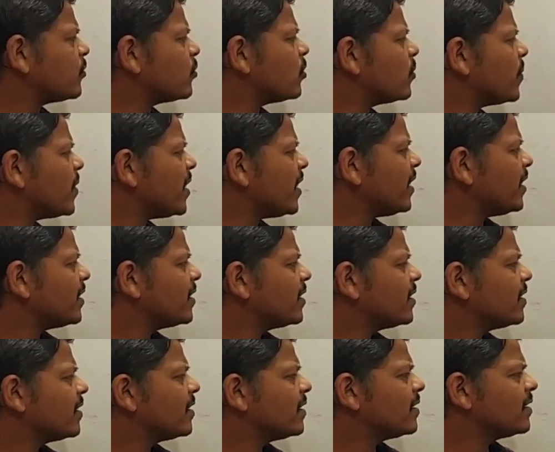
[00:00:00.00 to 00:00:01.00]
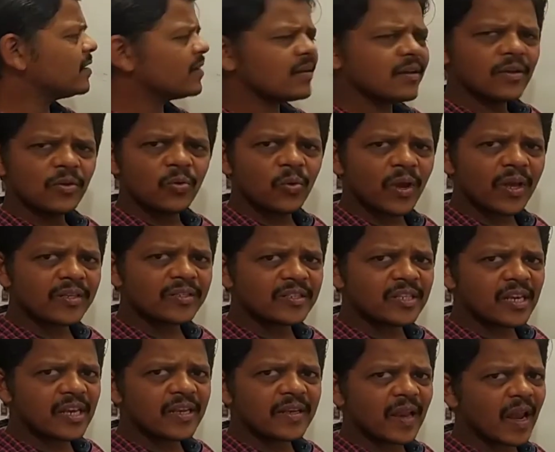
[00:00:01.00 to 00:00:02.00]
could be, you can
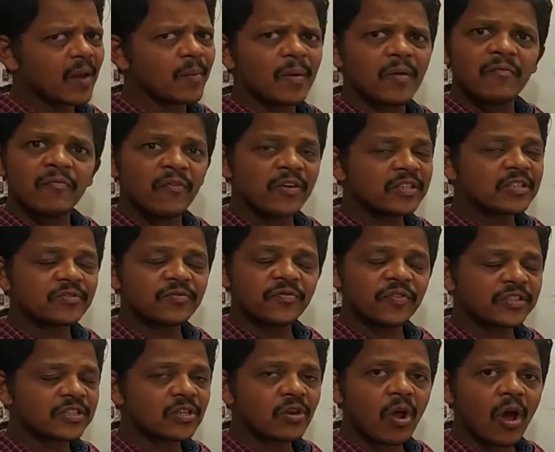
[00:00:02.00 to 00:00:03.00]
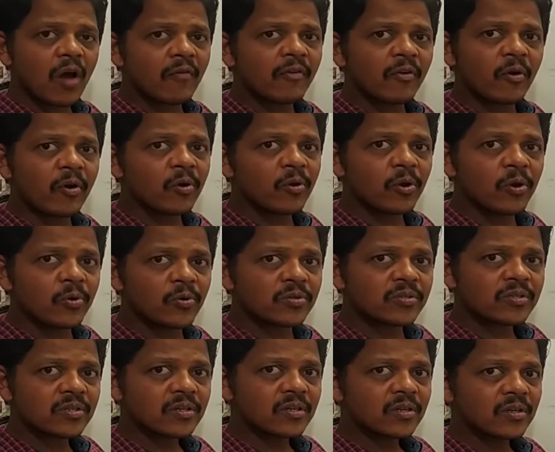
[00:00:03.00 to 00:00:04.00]
see, tell me which law are we going to
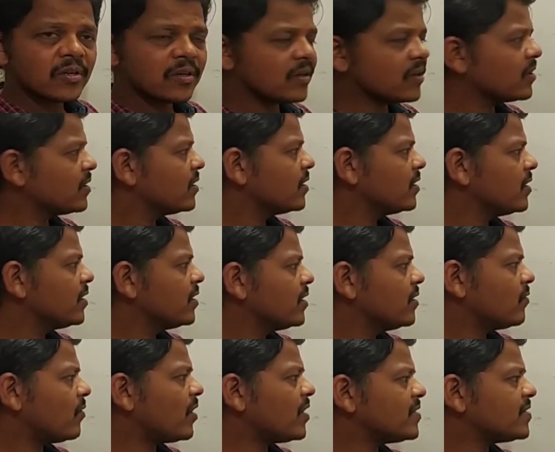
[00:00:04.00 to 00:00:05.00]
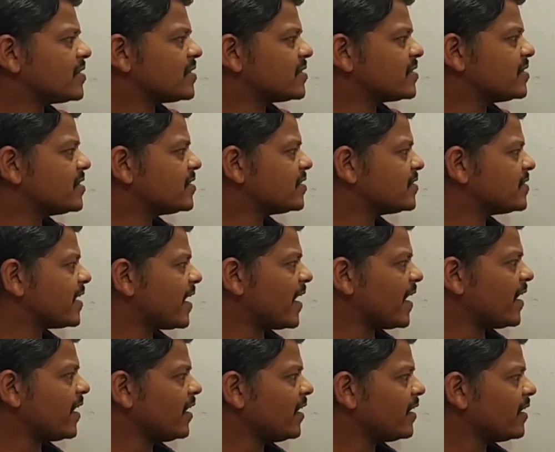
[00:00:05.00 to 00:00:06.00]
use? What is this? This is
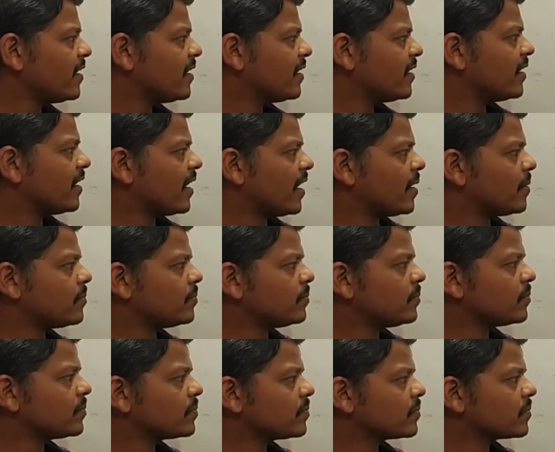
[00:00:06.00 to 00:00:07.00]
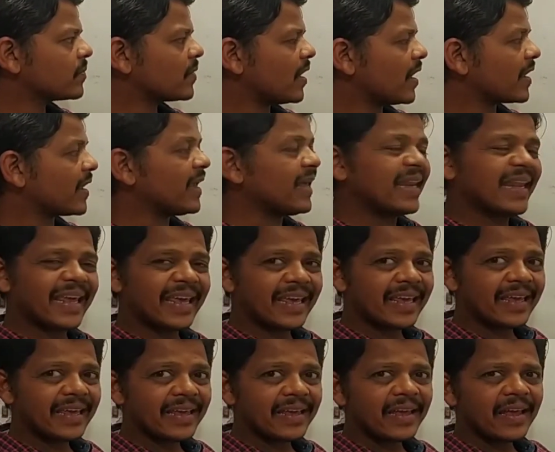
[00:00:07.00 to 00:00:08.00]
A, M, again
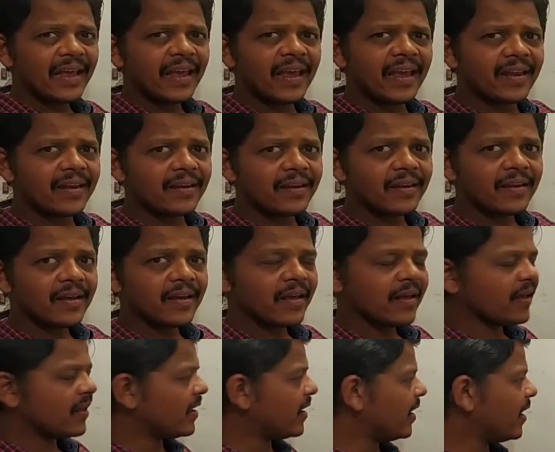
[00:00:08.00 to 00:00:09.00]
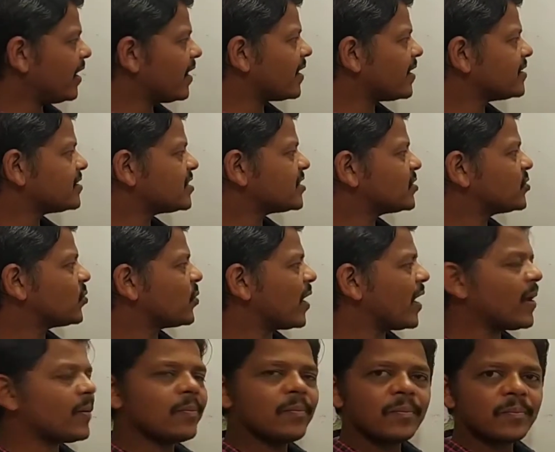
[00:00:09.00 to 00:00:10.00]
A, N. A raised to
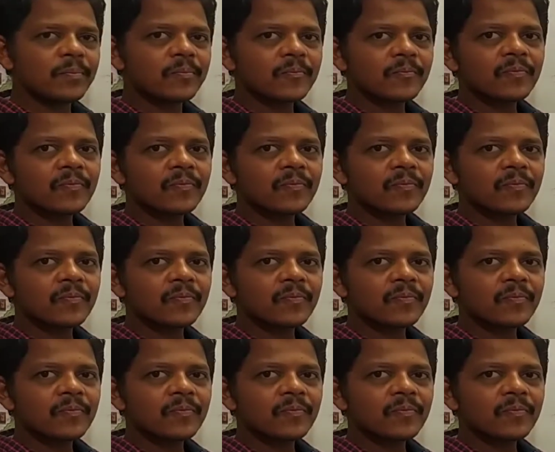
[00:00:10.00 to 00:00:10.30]
M